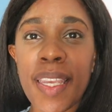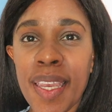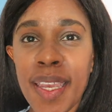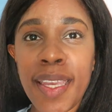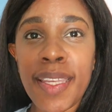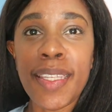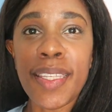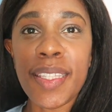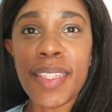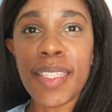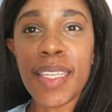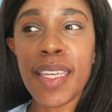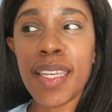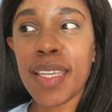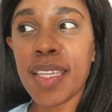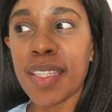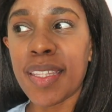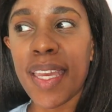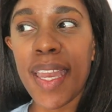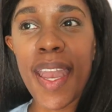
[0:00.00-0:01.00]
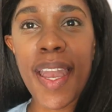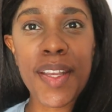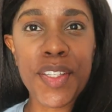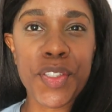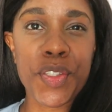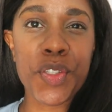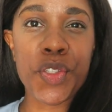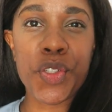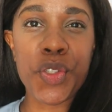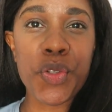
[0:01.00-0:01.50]
anything that
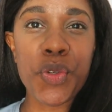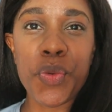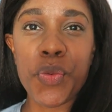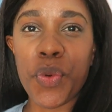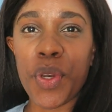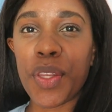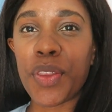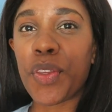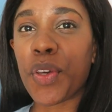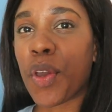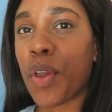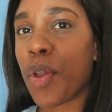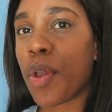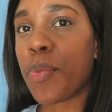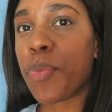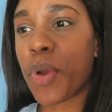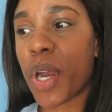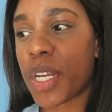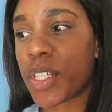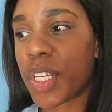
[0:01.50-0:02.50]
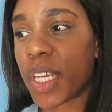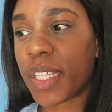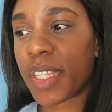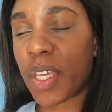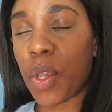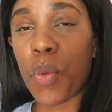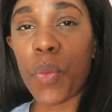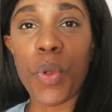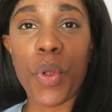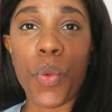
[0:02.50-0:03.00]
has to do with the current project
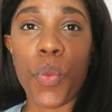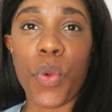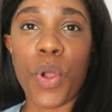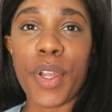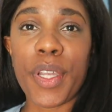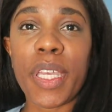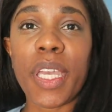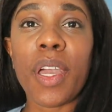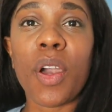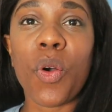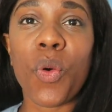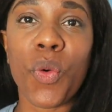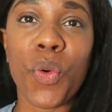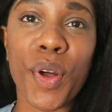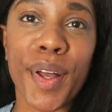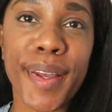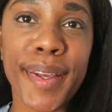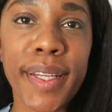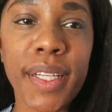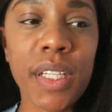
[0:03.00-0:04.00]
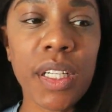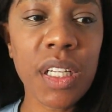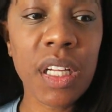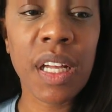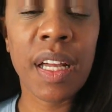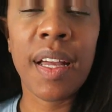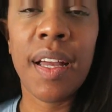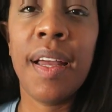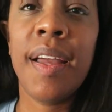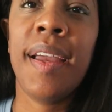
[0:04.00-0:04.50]
that we're working on.
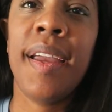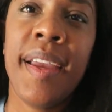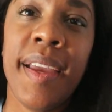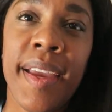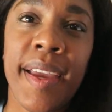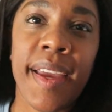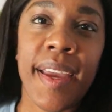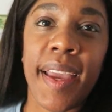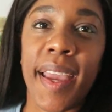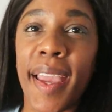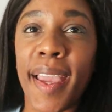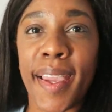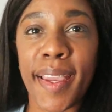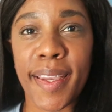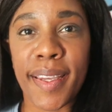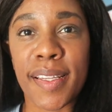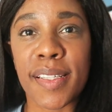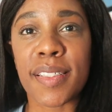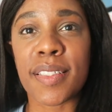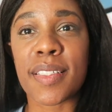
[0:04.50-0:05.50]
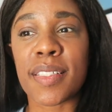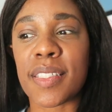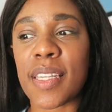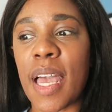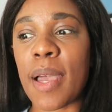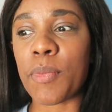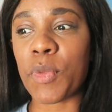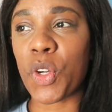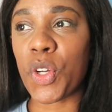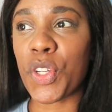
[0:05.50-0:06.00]
And
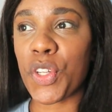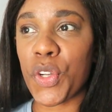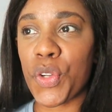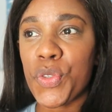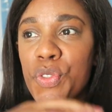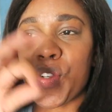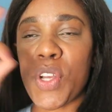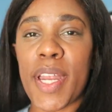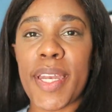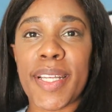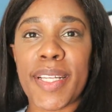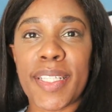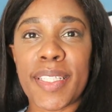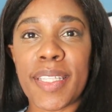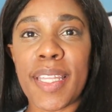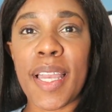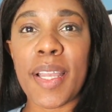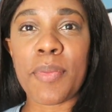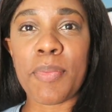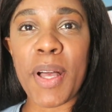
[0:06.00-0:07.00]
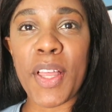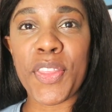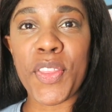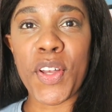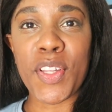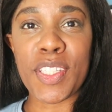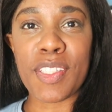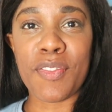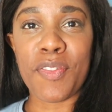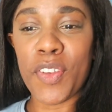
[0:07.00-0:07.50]
I'm gonna go try to collect my
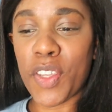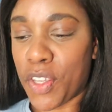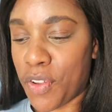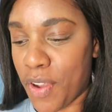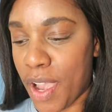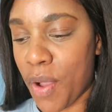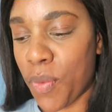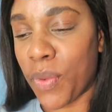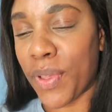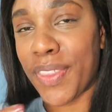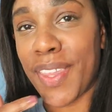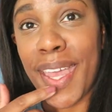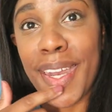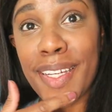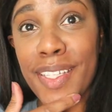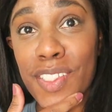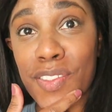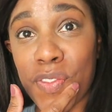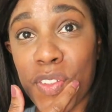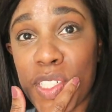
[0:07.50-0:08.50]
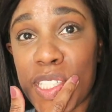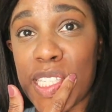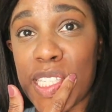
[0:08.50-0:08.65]
thoughts and figure out what that is for